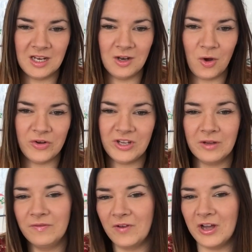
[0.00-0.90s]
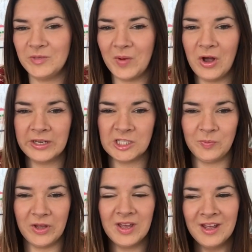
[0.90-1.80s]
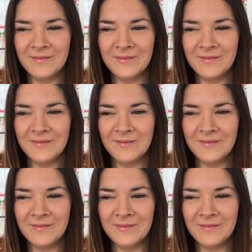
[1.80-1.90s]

a lot and you can find bargains, but